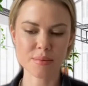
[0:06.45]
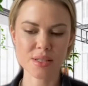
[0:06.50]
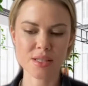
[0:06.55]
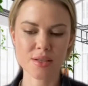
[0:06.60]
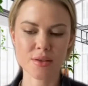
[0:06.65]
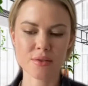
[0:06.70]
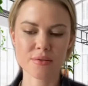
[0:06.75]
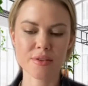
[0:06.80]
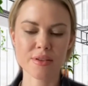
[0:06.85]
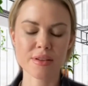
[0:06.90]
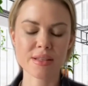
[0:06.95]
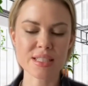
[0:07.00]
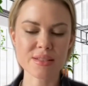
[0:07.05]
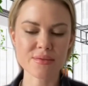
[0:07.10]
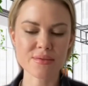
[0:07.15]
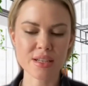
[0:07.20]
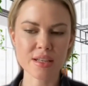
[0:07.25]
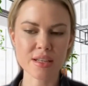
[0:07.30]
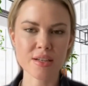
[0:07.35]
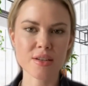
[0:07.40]
So for this
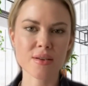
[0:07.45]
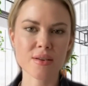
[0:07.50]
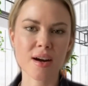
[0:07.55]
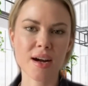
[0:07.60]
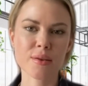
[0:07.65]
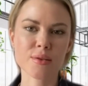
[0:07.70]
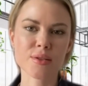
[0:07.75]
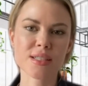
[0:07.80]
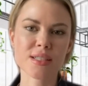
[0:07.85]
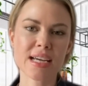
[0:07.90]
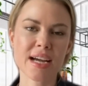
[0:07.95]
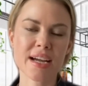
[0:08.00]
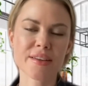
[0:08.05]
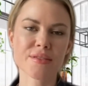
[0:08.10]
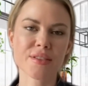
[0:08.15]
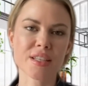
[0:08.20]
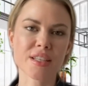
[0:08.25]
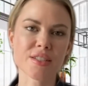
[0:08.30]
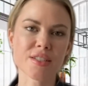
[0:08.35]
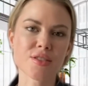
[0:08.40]
video, I will dive
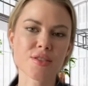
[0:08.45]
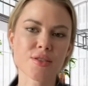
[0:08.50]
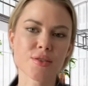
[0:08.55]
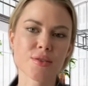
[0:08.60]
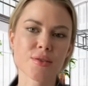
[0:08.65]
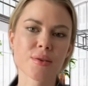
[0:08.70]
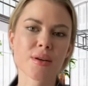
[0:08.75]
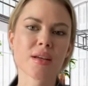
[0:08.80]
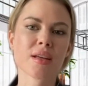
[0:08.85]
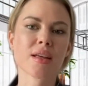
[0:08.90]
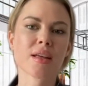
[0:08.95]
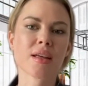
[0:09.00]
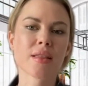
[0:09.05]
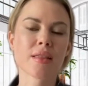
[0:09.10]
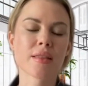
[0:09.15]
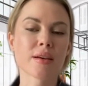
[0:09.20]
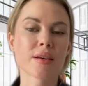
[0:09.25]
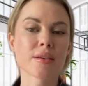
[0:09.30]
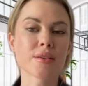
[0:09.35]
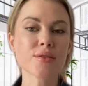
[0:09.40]
into
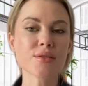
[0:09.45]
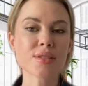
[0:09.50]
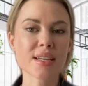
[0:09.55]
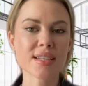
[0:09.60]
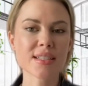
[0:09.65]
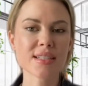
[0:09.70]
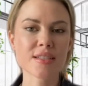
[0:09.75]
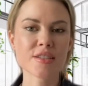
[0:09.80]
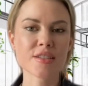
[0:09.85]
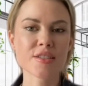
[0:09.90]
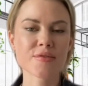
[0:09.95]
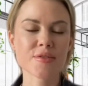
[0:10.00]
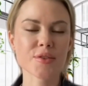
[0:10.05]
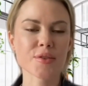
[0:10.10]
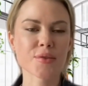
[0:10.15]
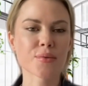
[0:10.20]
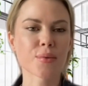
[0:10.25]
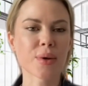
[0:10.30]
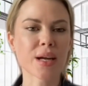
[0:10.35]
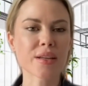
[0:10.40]
the use cases for
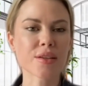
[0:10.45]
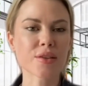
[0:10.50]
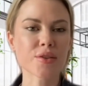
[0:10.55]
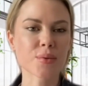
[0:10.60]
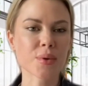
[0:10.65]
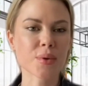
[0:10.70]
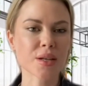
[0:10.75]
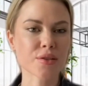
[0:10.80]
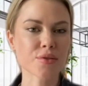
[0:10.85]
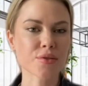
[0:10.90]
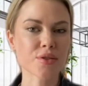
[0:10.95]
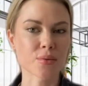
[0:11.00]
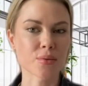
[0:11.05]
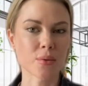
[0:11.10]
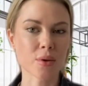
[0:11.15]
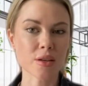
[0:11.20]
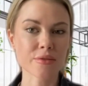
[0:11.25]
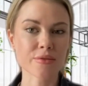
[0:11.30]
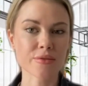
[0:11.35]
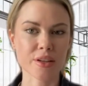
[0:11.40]
when you want to use a
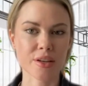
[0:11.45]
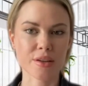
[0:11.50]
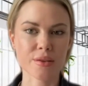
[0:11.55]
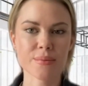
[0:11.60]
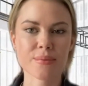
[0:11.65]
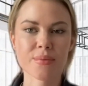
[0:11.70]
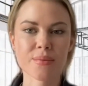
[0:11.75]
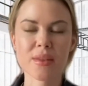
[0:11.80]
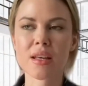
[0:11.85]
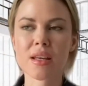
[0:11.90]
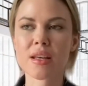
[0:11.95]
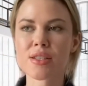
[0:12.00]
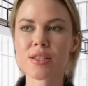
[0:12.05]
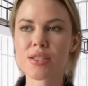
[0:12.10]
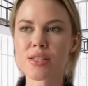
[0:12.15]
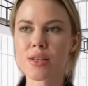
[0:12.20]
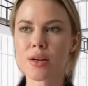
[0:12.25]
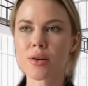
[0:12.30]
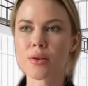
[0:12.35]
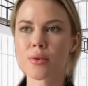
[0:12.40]
workflow.
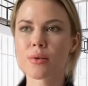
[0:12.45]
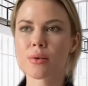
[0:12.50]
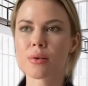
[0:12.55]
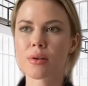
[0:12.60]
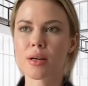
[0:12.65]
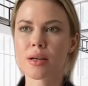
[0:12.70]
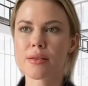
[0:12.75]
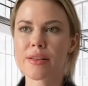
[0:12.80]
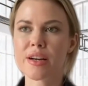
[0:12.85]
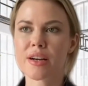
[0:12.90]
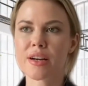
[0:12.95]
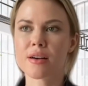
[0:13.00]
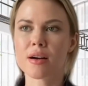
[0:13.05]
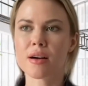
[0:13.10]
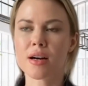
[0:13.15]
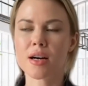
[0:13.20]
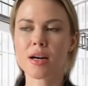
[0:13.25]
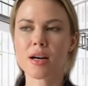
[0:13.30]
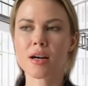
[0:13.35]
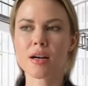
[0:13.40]
So there
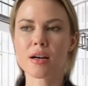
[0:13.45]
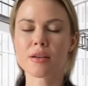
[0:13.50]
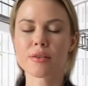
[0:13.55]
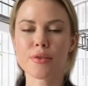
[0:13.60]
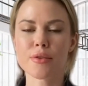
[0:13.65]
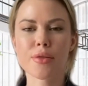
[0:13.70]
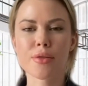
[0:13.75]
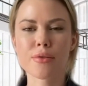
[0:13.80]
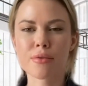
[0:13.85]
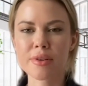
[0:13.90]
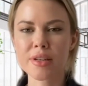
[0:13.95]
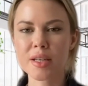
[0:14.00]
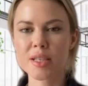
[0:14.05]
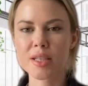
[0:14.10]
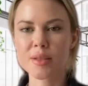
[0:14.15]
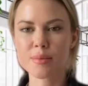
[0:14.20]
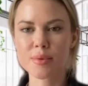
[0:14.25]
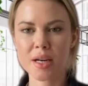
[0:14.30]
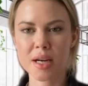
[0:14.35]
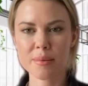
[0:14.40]
are
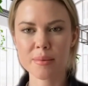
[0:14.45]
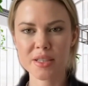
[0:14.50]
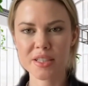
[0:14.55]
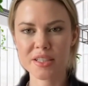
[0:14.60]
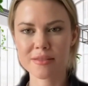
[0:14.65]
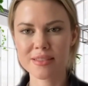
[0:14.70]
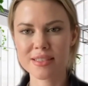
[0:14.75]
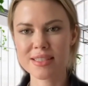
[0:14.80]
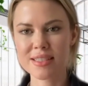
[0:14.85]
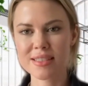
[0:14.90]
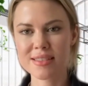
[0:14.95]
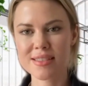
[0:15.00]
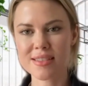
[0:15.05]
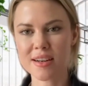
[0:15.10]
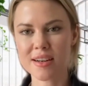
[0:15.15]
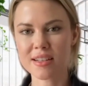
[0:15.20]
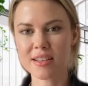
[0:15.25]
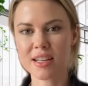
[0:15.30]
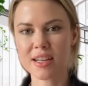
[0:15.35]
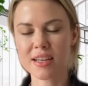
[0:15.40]
three primary reasons
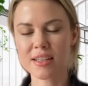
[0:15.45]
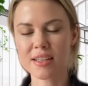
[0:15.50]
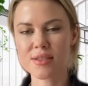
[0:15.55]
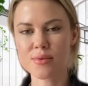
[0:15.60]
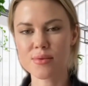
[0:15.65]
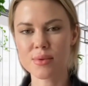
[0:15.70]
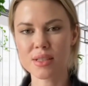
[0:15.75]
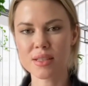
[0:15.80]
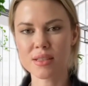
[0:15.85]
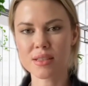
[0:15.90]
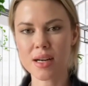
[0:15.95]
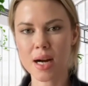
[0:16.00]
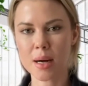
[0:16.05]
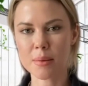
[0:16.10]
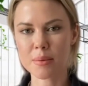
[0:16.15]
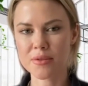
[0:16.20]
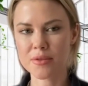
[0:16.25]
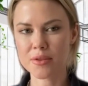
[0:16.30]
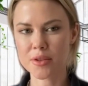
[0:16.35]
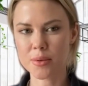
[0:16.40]
our clients will
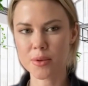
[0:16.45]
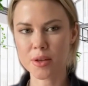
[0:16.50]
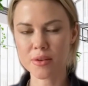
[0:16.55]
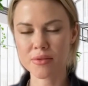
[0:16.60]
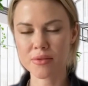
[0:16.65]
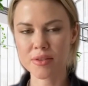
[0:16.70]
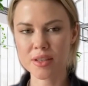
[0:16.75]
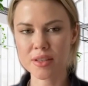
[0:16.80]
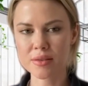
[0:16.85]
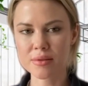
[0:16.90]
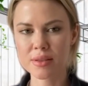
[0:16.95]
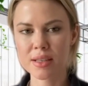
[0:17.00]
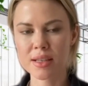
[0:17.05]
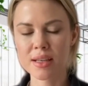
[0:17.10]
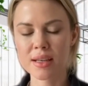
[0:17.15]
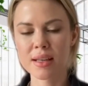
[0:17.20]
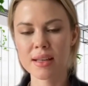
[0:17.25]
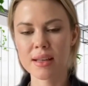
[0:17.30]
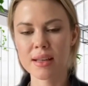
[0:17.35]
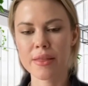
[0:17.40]
opt for a workflow.
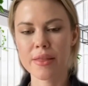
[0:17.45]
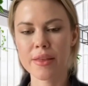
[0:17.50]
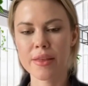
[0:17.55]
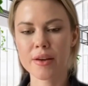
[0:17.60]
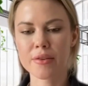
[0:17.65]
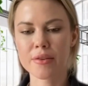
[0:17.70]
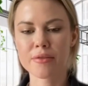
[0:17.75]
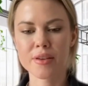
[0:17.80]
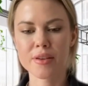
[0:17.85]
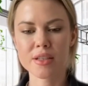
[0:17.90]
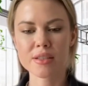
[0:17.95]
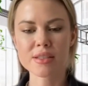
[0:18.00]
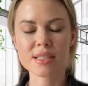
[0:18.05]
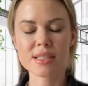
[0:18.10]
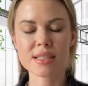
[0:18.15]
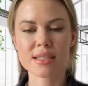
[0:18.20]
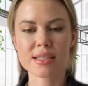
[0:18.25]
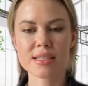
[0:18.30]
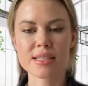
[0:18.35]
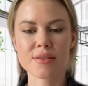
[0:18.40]
The first
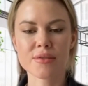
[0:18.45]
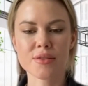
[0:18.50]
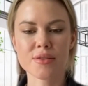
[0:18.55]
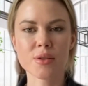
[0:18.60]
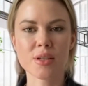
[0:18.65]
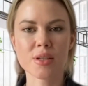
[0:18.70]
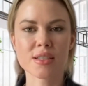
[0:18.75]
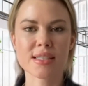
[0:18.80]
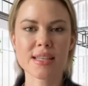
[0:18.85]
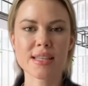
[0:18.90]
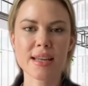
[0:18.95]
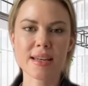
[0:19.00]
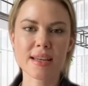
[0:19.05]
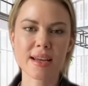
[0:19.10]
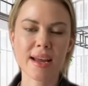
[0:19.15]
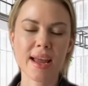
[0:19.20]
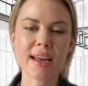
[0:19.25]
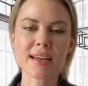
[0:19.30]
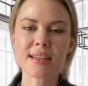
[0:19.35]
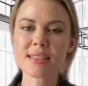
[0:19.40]
is if you are
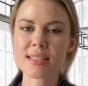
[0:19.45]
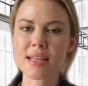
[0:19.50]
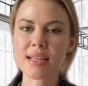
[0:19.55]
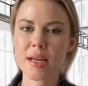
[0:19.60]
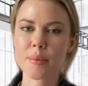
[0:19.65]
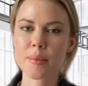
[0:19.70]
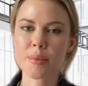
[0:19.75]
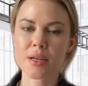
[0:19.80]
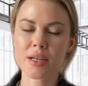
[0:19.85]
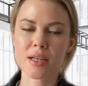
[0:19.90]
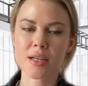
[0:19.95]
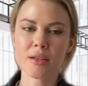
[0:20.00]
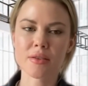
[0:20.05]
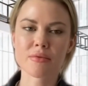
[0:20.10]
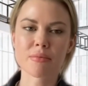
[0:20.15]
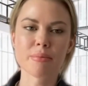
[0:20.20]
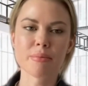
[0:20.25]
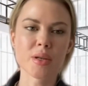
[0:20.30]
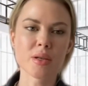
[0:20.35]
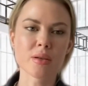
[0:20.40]
sending any type
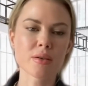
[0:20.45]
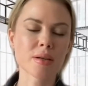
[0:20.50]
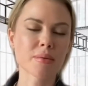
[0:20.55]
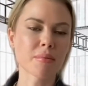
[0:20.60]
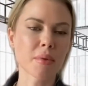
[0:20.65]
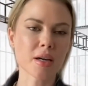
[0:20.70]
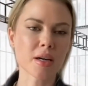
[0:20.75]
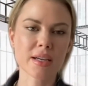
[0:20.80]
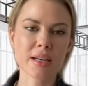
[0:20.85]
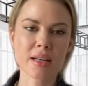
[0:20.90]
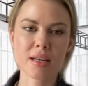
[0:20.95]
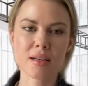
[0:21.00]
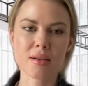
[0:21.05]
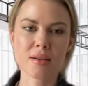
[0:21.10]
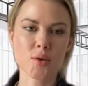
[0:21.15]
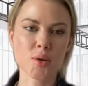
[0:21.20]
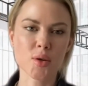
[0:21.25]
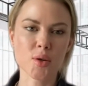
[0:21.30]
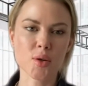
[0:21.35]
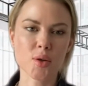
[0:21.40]
of bulk marketing
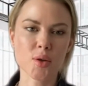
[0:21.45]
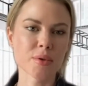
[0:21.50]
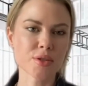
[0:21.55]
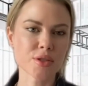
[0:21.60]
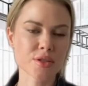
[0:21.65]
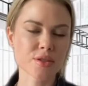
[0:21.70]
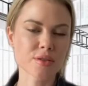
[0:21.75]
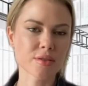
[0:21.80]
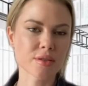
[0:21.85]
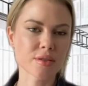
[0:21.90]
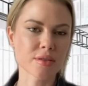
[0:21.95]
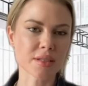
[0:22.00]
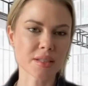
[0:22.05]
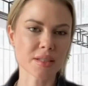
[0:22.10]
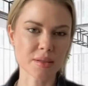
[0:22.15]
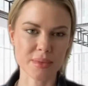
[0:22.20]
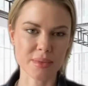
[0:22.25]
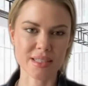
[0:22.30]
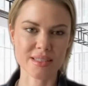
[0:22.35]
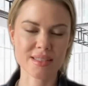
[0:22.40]
or promotional
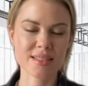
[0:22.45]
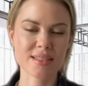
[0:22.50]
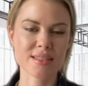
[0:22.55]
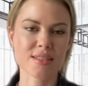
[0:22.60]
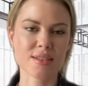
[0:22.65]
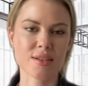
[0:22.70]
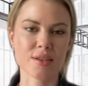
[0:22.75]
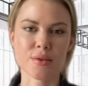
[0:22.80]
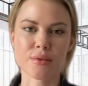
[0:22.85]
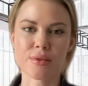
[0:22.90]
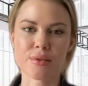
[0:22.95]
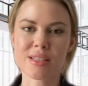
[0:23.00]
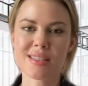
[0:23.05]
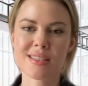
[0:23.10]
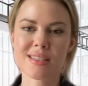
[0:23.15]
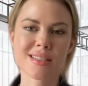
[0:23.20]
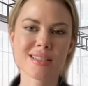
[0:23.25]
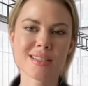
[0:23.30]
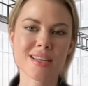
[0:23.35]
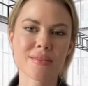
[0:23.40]
emails. So this
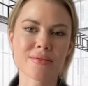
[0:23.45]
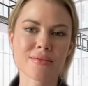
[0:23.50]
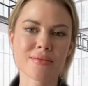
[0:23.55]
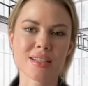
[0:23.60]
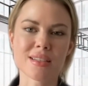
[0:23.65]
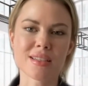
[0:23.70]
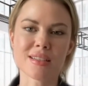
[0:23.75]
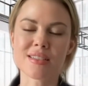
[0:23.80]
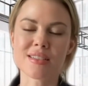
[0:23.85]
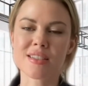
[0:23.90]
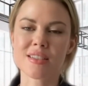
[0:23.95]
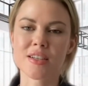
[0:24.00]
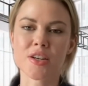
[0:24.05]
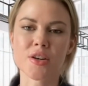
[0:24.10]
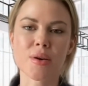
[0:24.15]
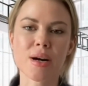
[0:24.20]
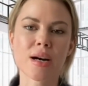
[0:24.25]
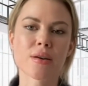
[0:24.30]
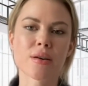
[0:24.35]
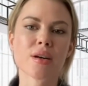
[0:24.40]
is stuff that needs to go
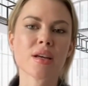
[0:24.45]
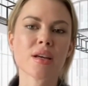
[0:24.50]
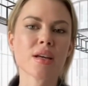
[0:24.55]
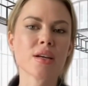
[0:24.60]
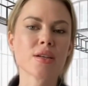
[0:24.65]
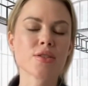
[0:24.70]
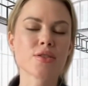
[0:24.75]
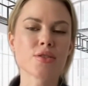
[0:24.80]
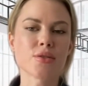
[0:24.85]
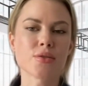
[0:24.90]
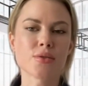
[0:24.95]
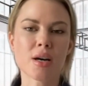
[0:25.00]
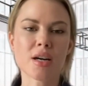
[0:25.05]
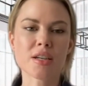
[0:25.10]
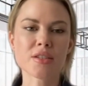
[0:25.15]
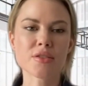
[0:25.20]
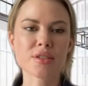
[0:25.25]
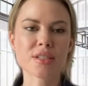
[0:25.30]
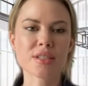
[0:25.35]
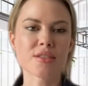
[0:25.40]
out to
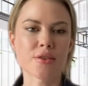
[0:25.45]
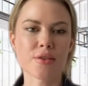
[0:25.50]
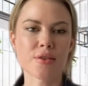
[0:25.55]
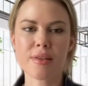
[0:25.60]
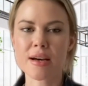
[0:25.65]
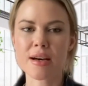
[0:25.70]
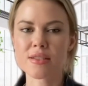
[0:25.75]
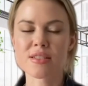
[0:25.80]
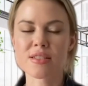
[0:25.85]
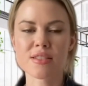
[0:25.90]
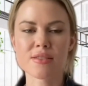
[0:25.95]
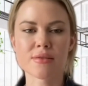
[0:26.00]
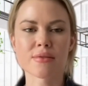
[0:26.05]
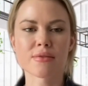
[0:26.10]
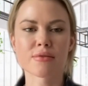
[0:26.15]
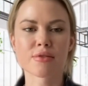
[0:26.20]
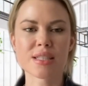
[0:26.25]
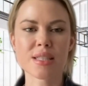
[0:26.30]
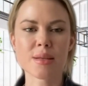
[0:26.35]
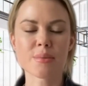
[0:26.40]
hundreds or thousands of
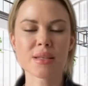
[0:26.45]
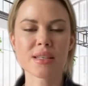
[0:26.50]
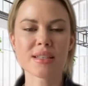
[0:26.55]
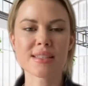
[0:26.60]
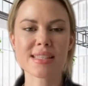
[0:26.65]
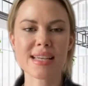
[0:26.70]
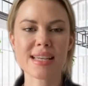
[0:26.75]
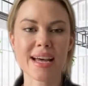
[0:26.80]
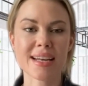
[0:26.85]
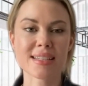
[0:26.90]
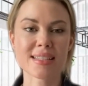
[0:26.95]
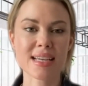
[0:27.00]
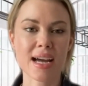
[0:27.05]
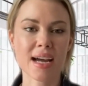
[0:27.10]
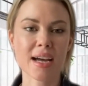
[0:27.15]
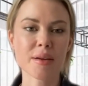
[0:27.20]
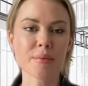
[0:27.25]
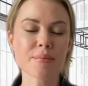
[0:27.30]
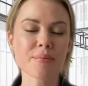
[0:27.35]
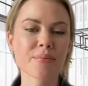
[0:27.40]
recipients at a
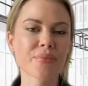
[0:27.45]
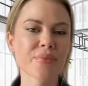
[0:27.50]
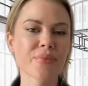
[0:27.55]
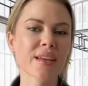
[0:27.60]
time.